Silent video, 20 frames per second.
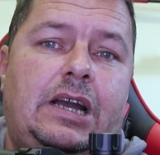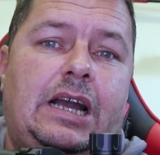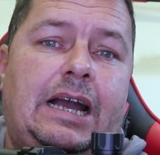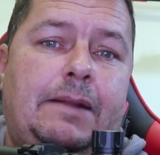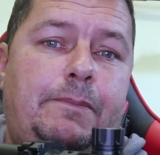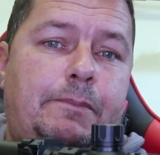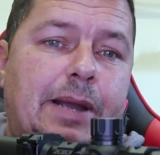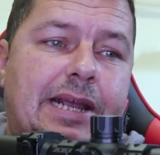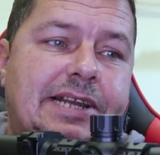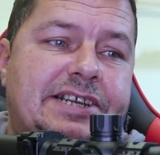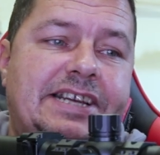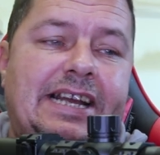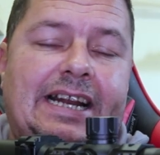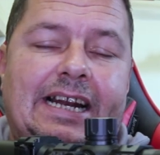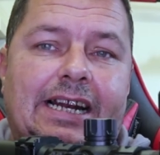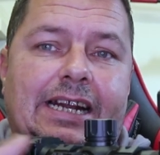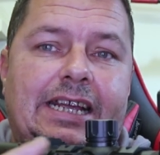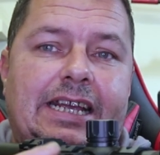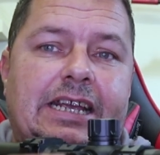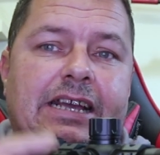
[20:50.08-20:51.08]
And
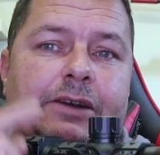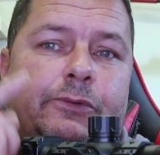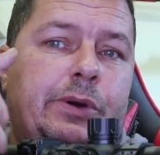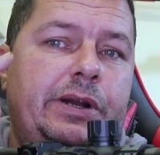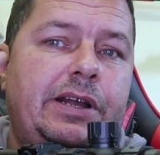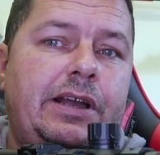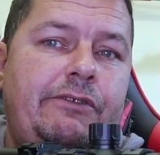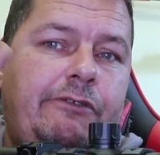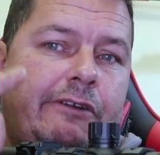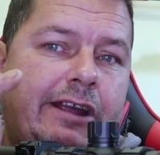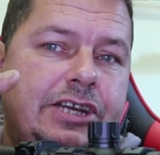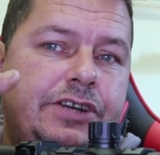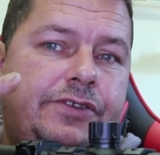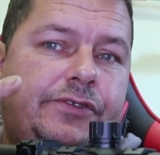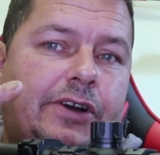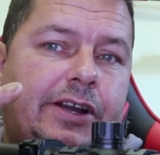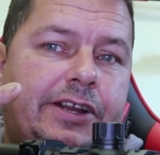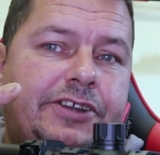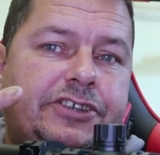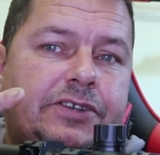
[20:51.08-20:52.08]
basically, when I range
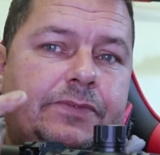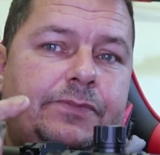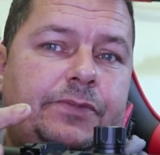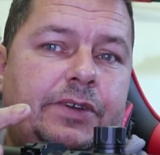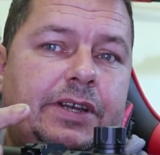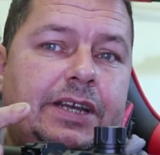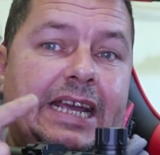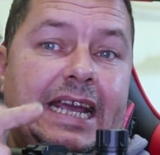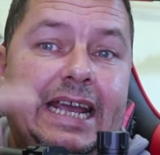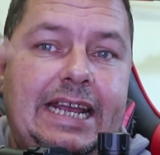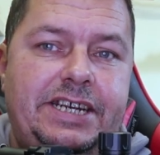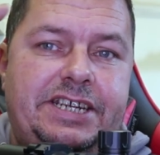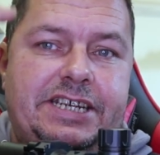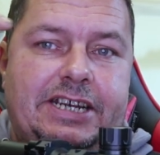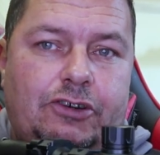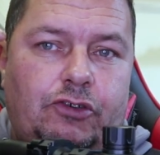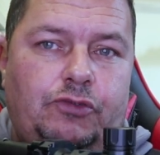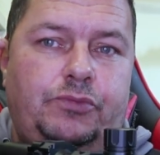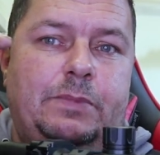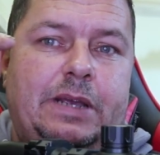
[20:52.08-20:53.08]
find something, it
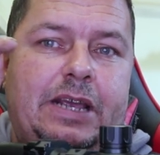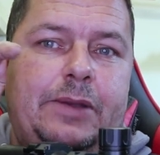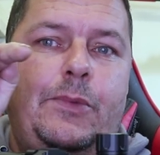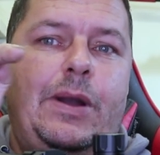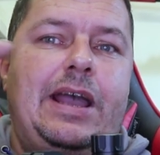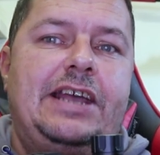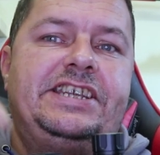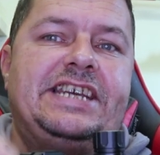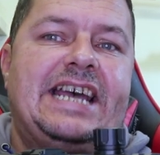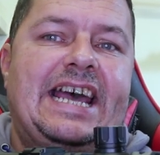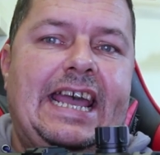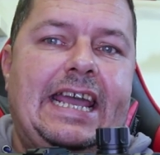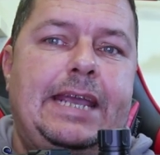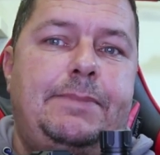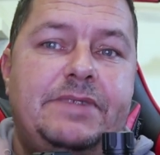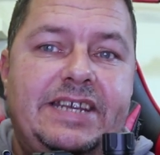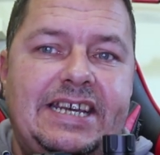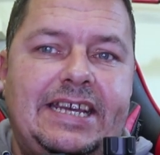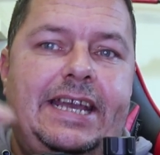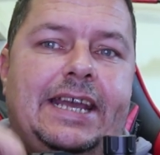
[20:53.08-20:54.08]
tells me where to
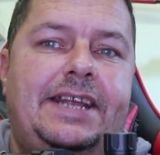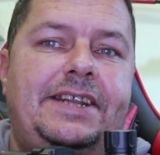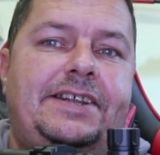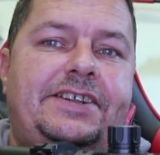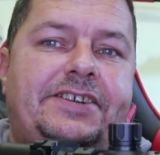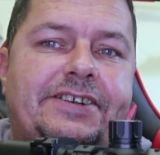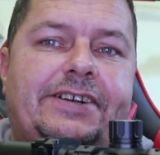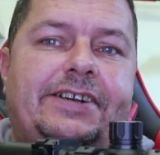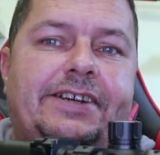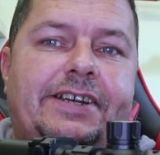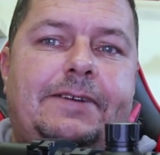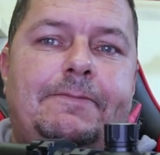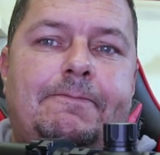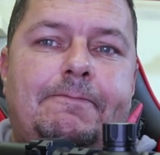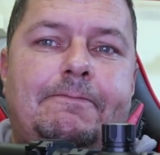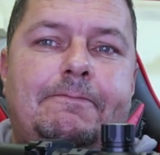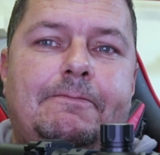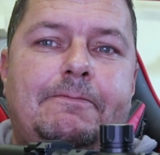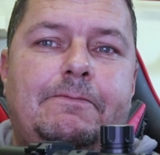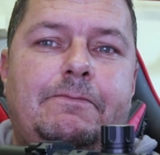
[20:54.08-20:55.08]
aim to hit the target.
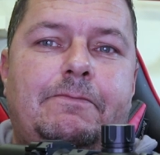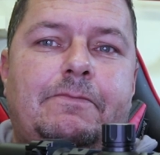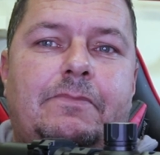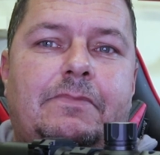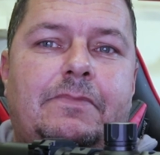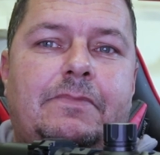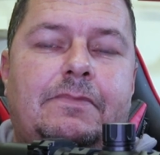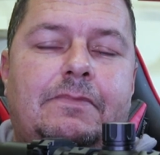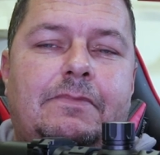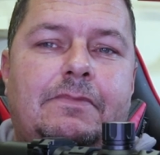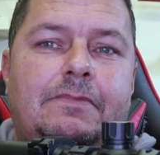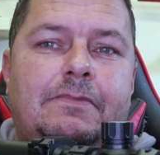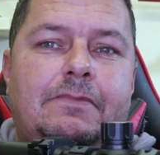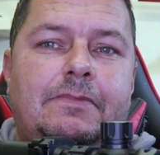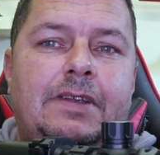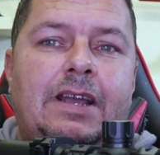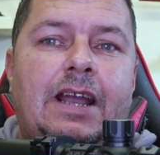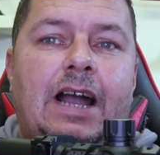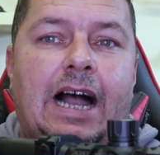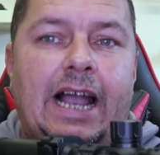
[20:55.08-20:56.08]

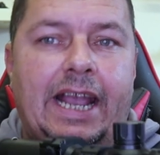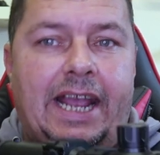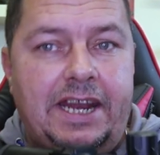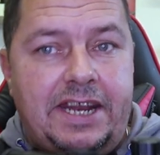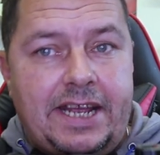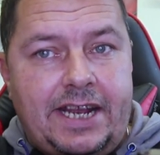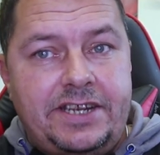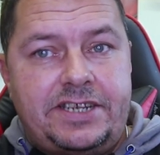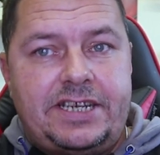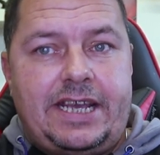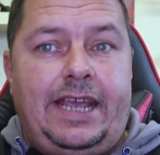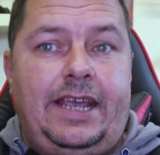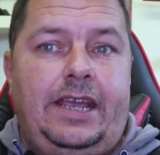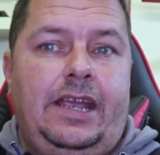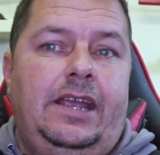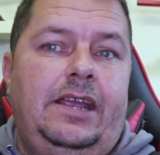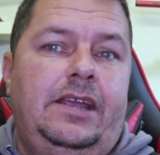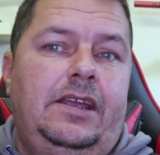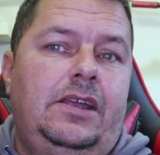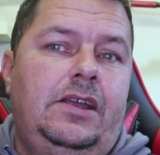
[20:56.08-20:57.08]
I could then
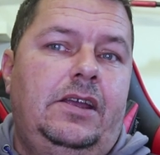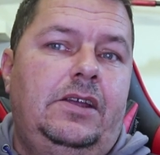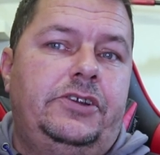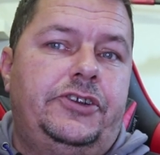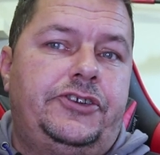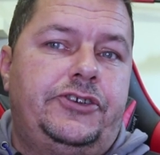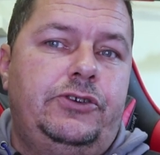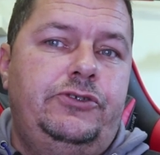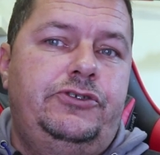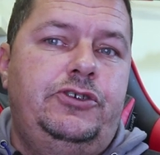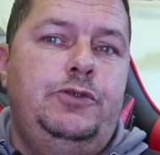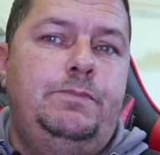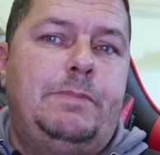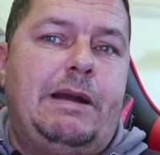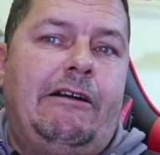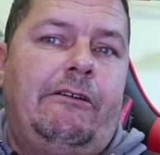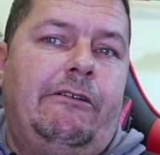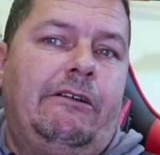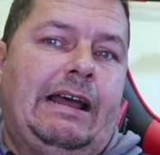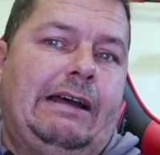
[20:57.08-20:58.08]
take the 2.2
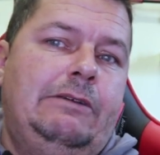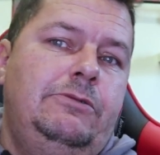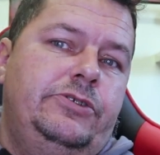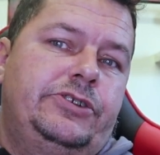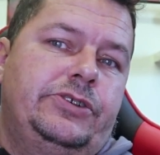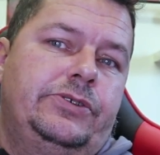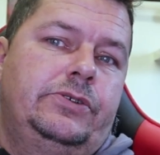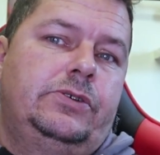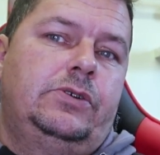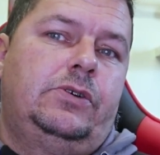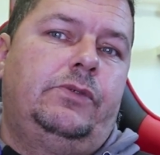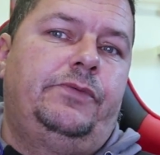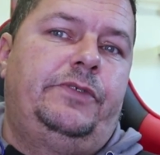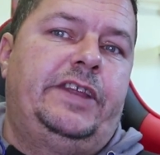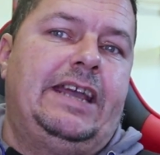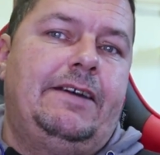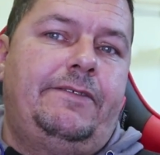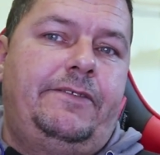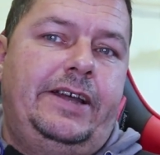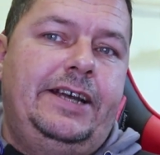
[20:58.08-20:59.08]
barrel out of
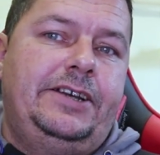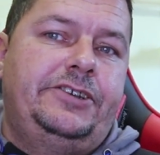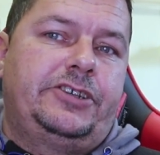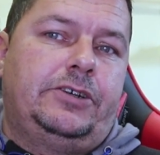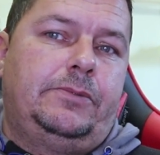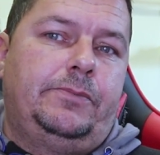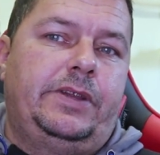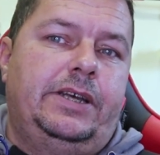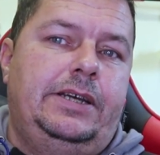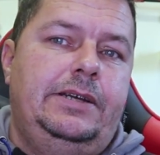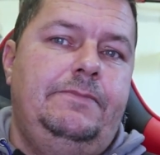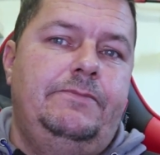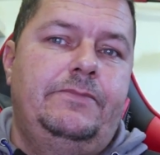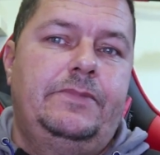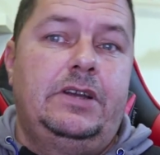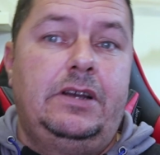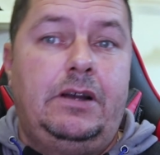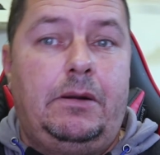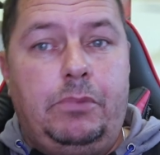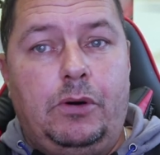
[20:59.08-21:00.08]
the FX up there,
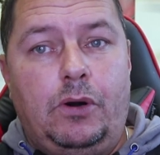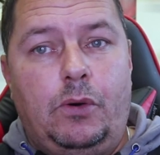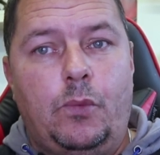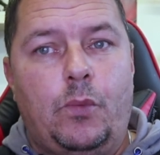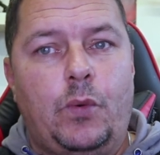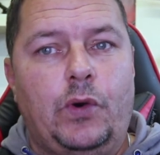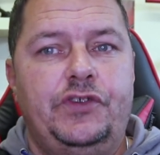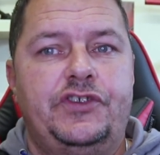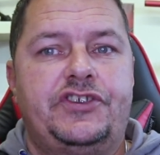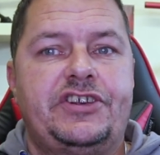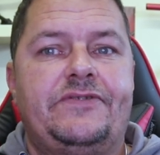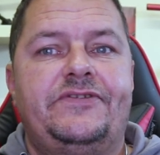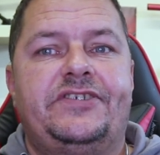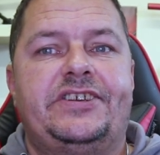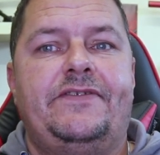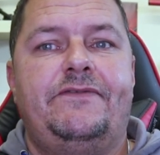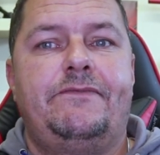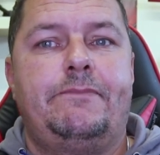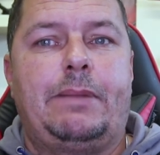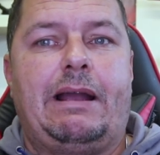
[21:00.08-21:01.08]
put a
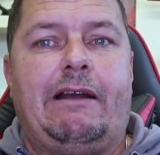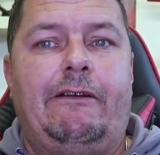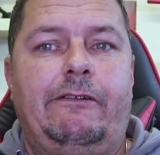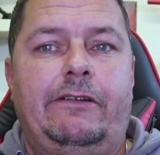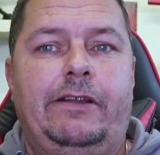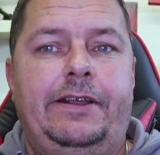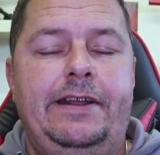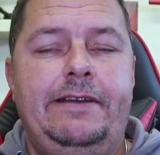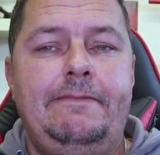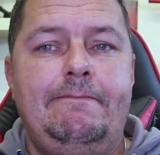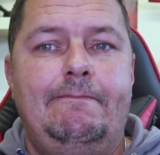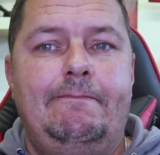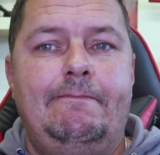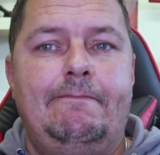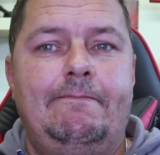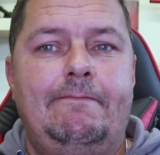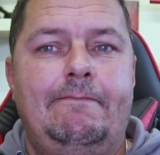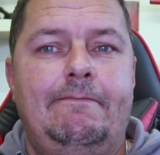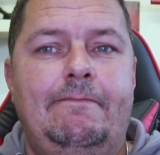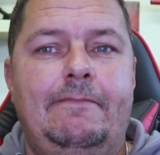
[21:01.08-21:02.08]
177 barrel in it.
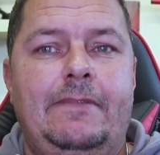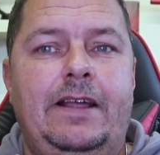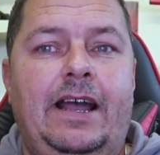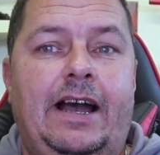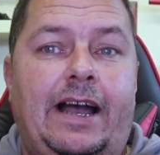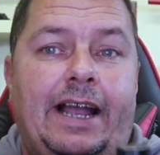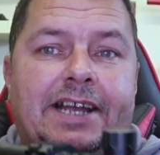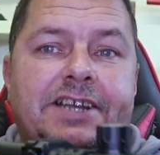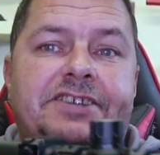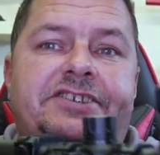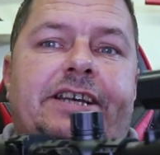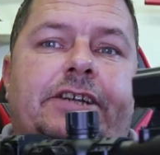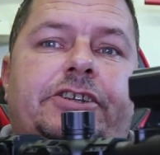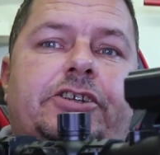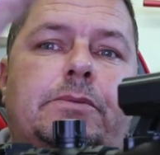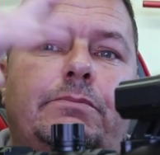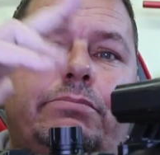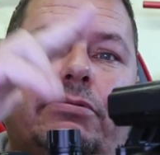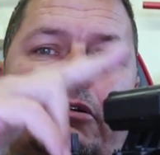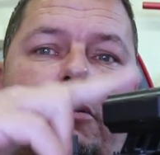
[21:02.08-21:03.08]
I could
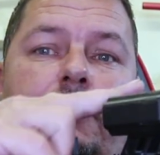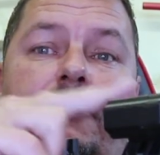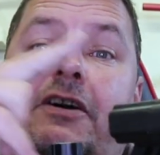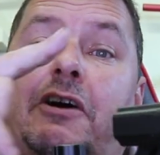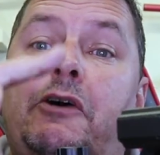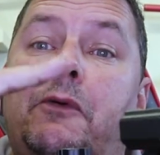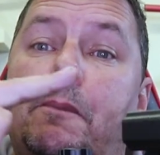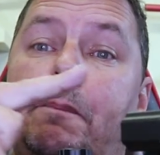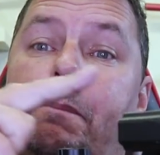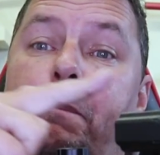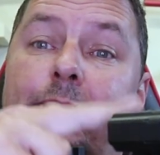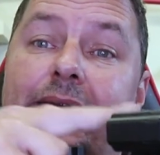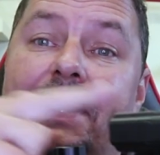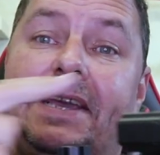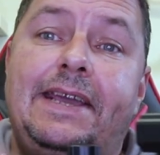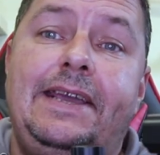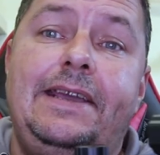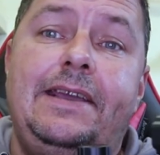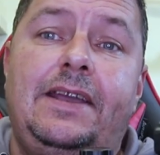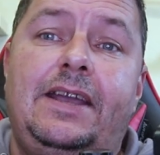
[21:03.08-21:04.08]
set up profile
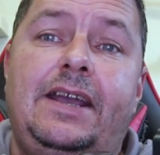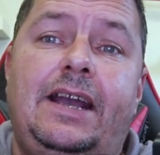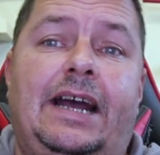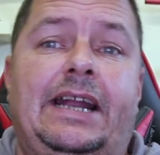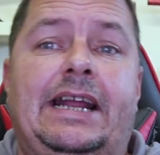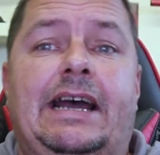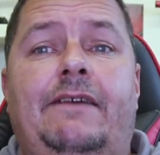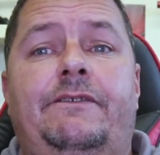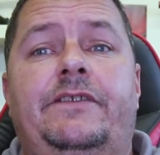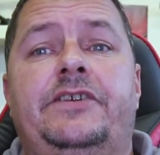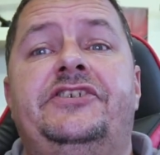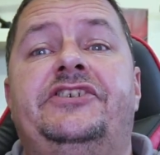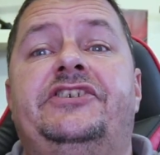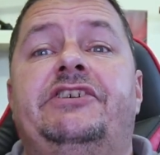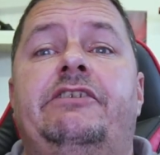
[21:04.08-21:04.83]
B and have it